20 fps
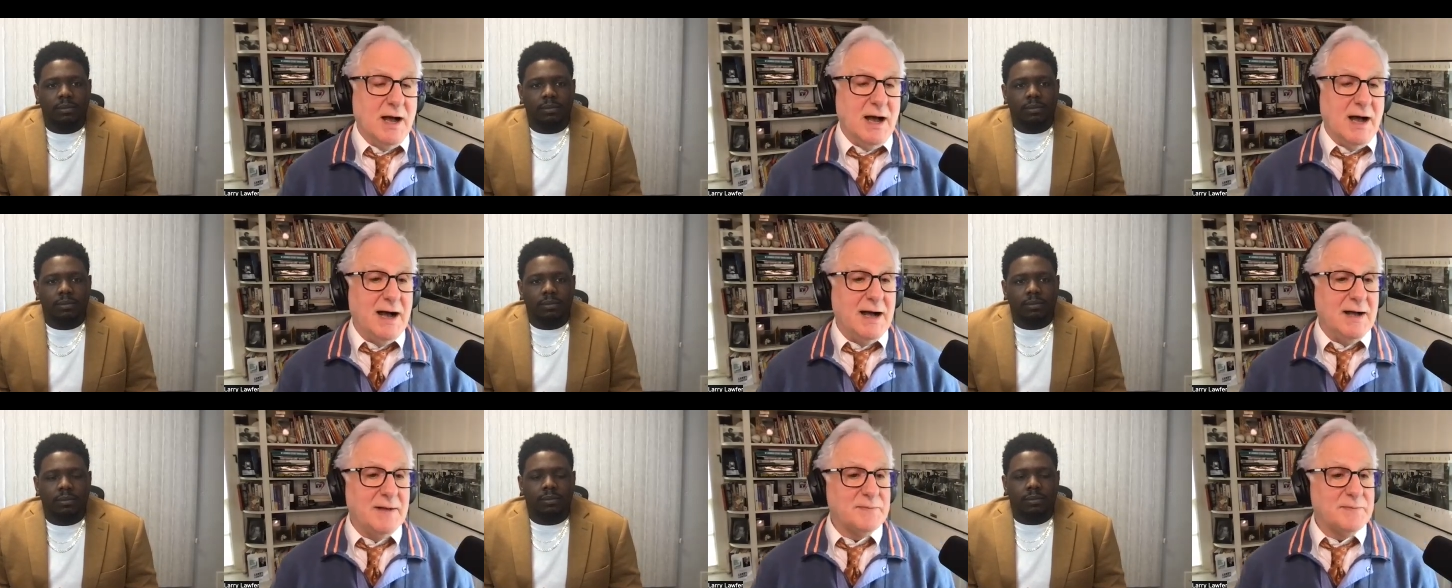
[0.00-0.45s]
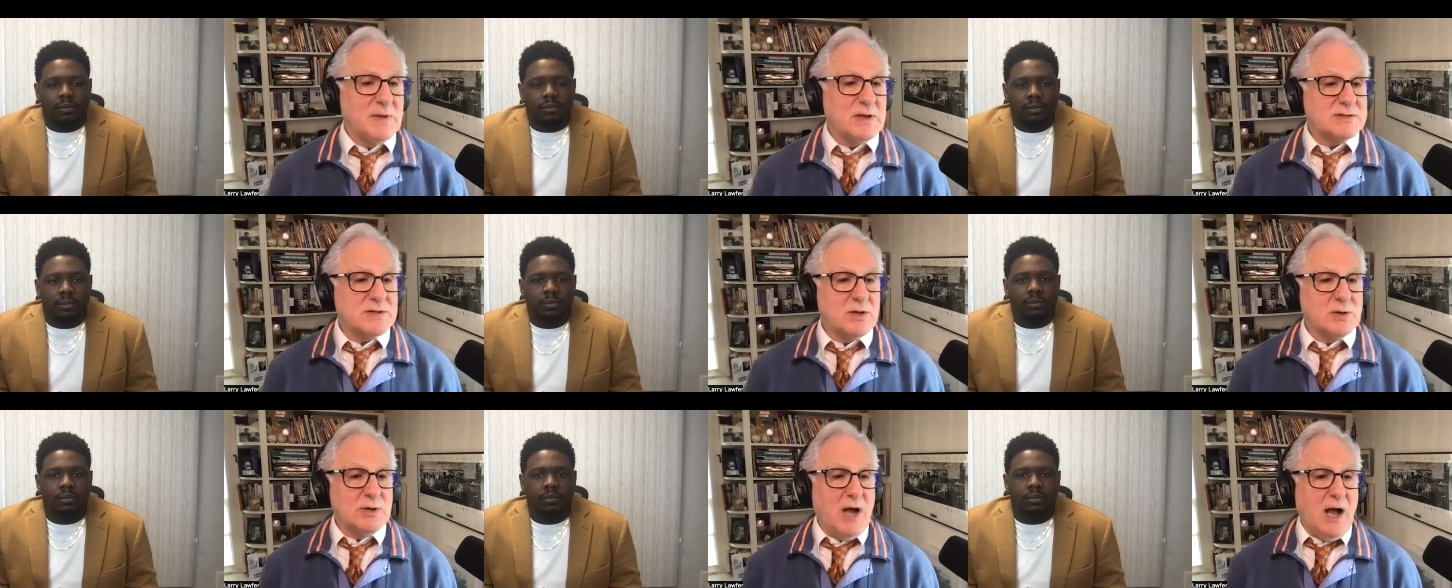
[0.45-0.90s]
Speaker 1: Uh,
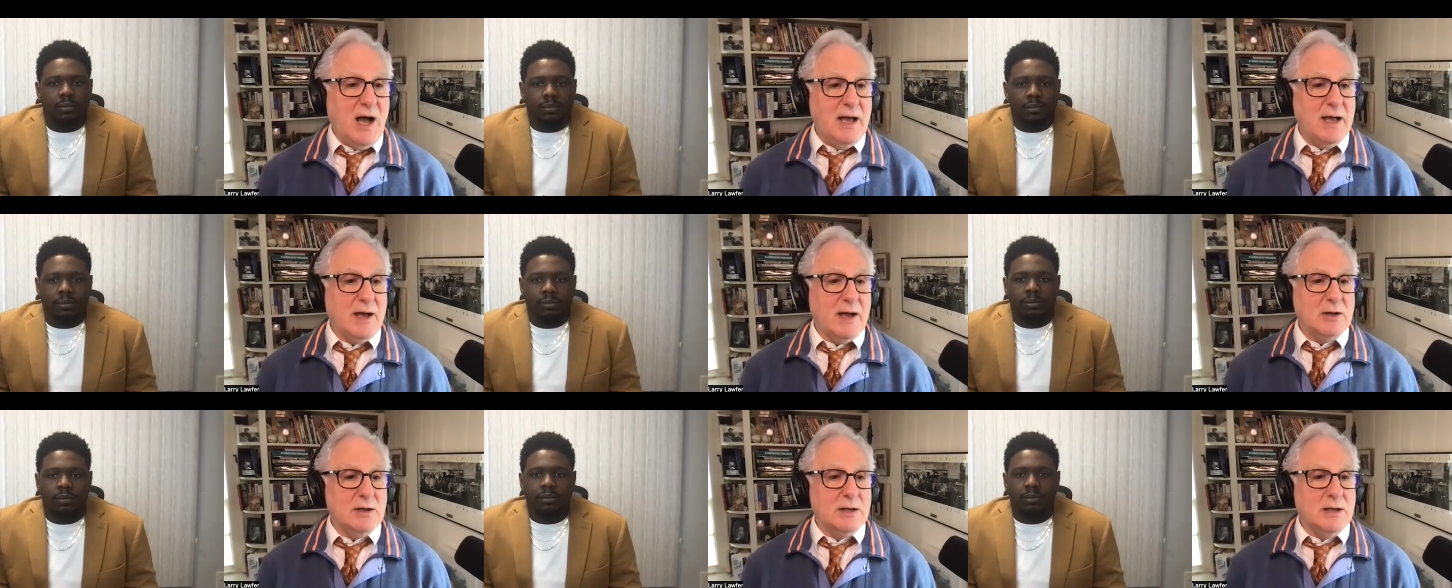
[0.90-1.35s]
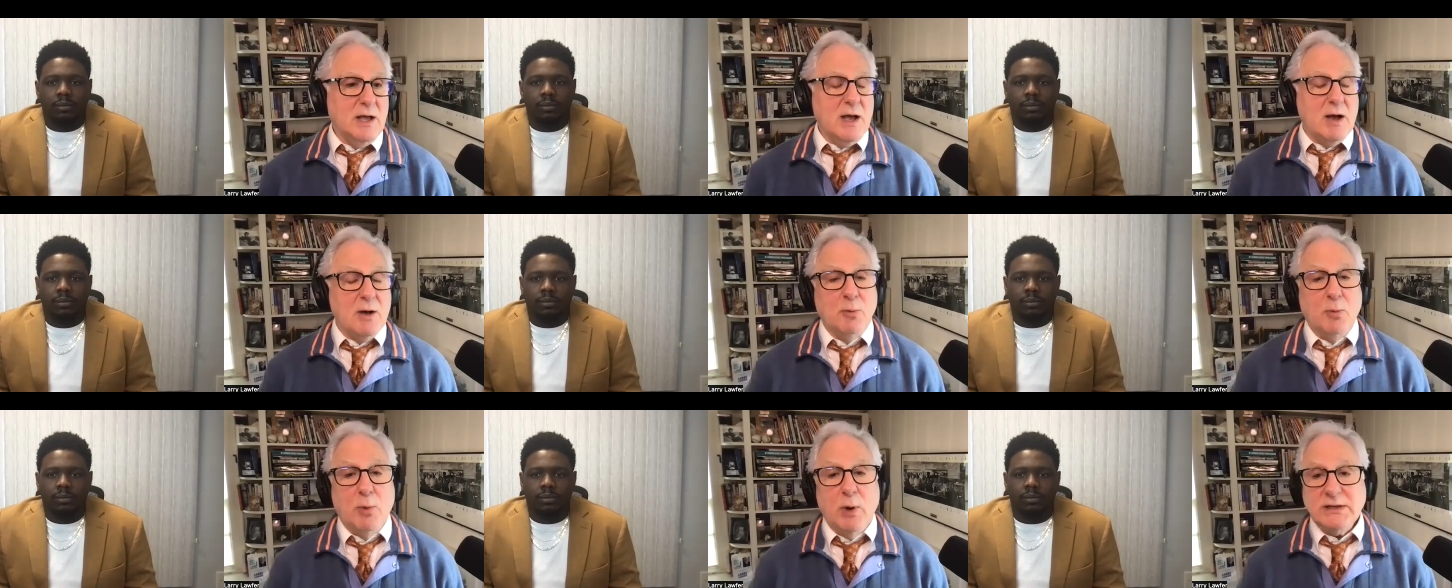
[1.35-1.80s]
so Kyle,
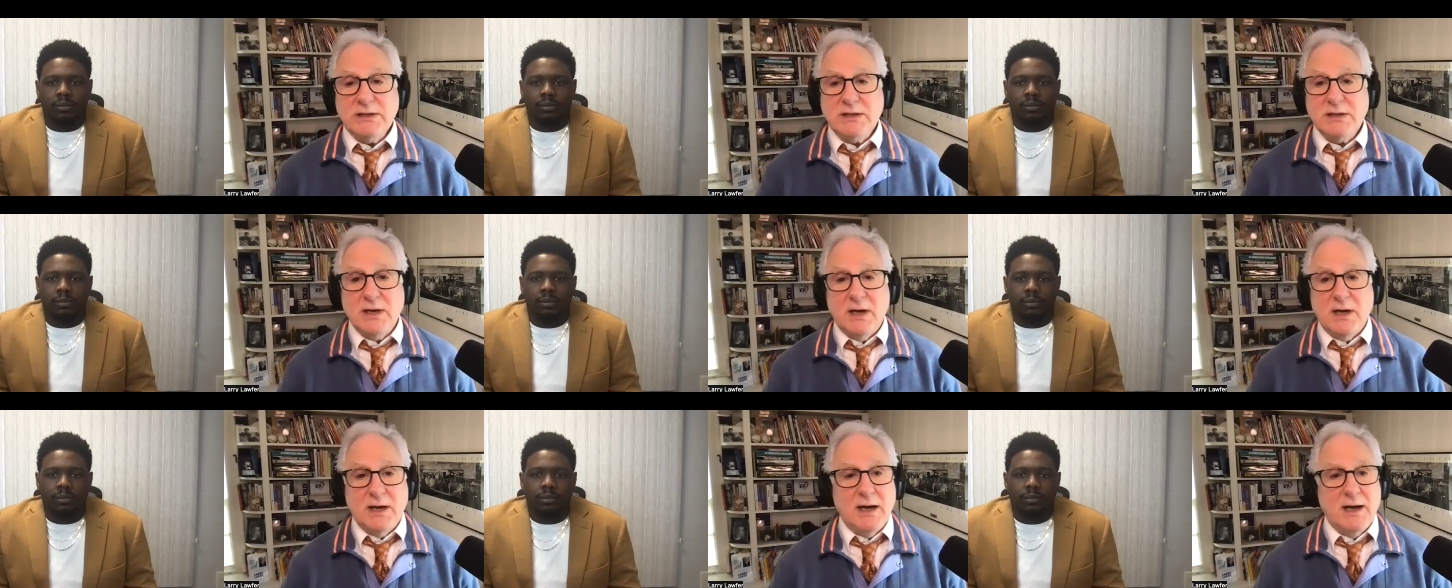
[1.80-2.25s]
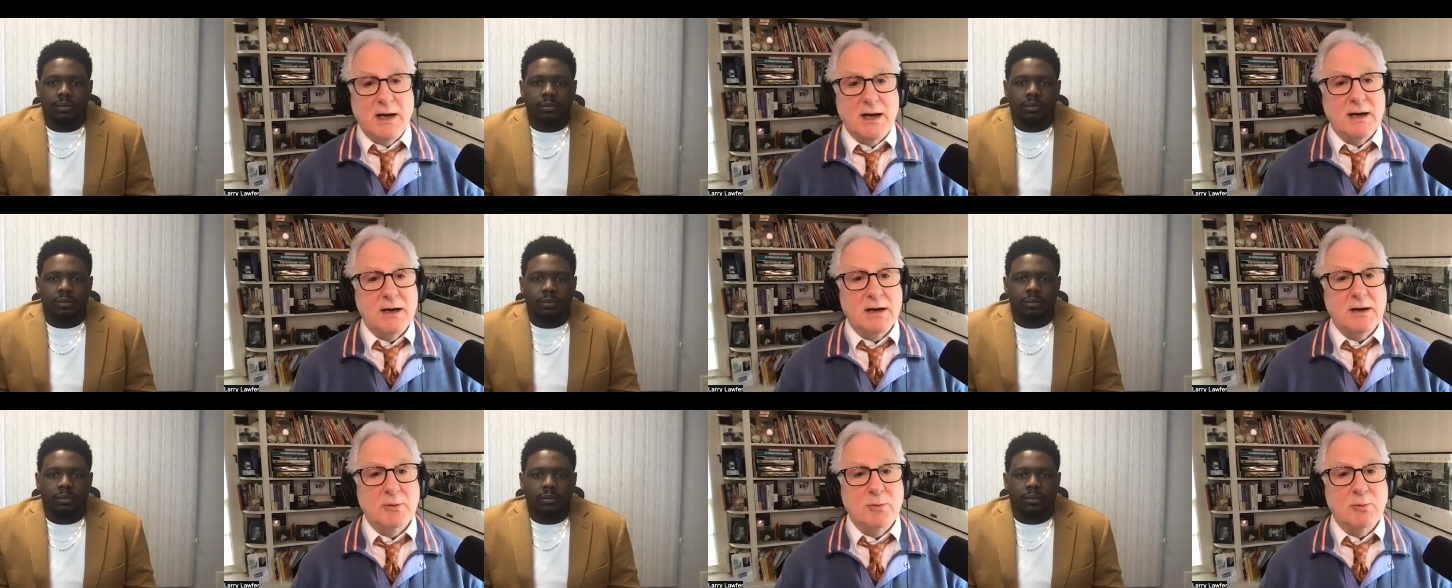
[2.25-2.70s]
What
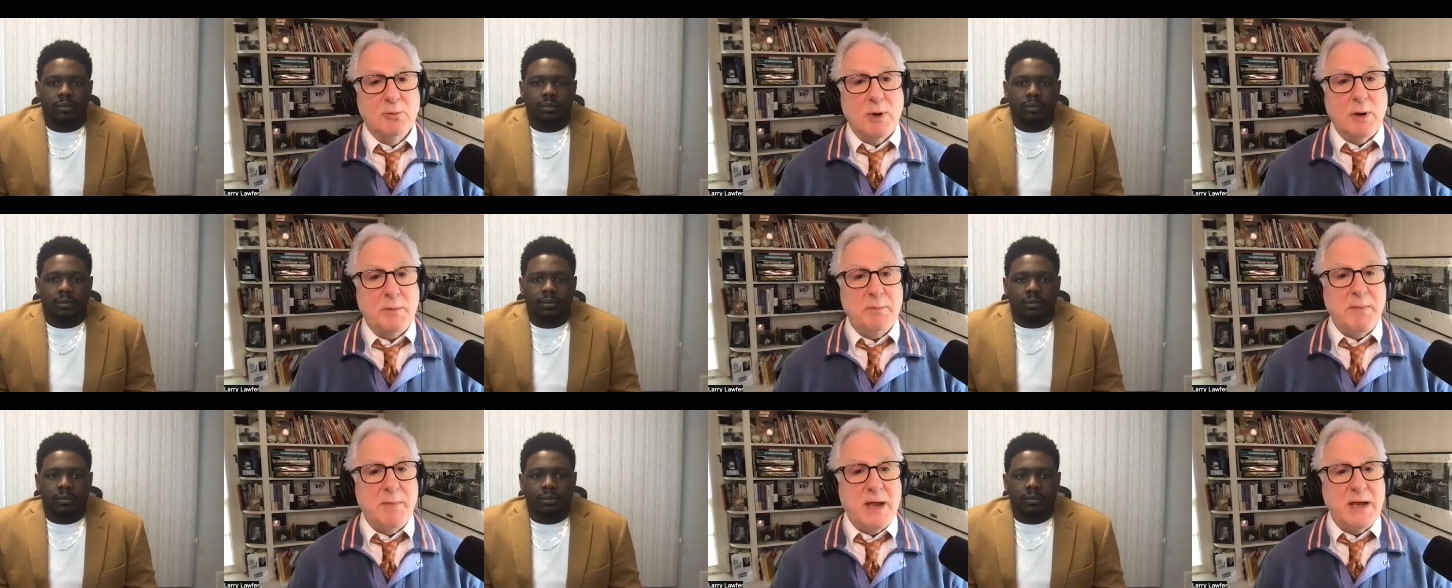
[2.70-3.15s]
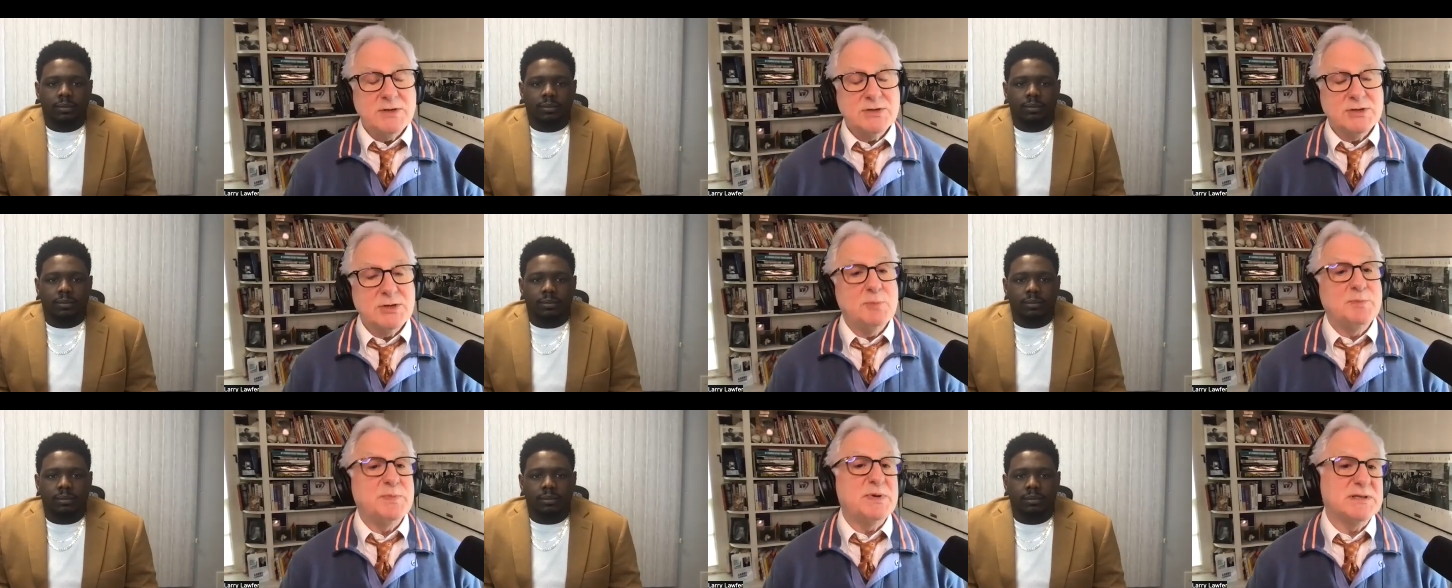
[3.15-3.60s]
uh, what
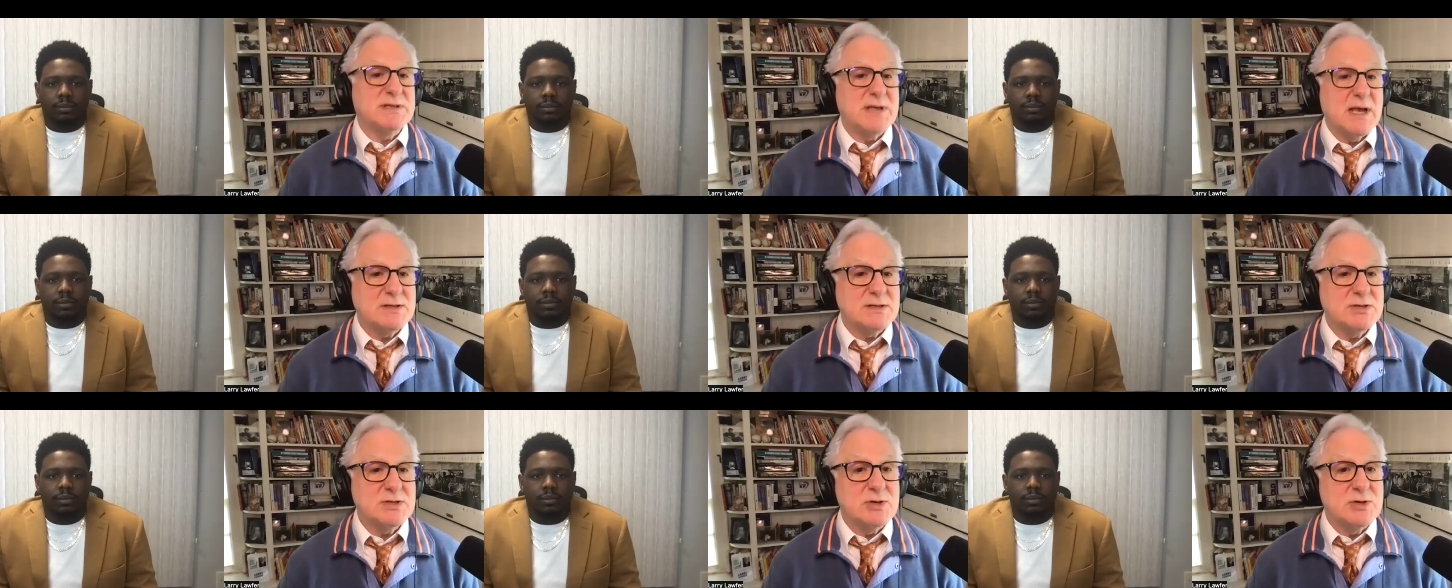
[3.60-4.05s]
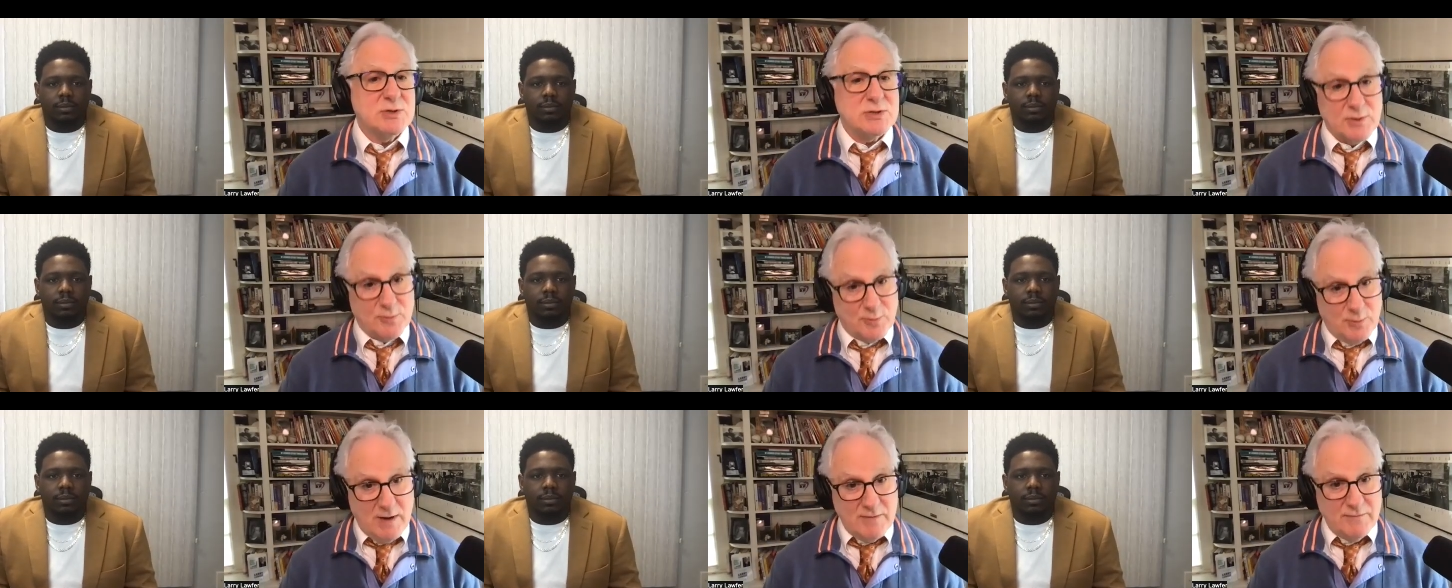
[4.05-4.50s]
made you, possessed you
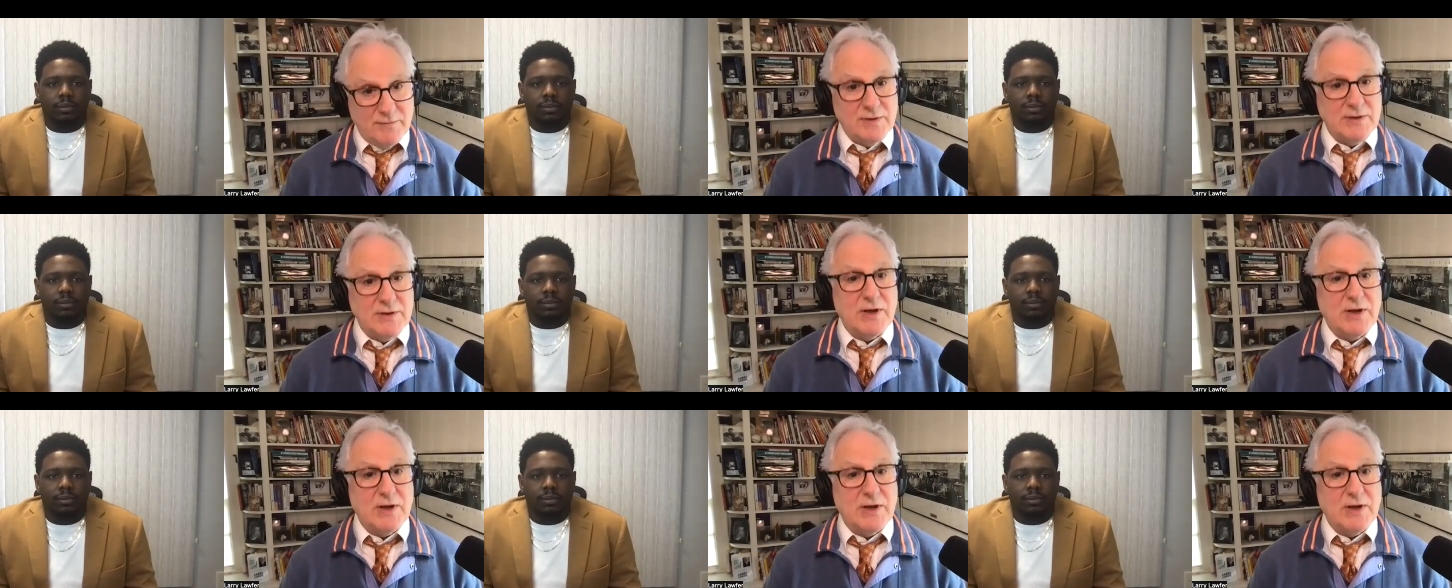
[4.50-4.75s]
to run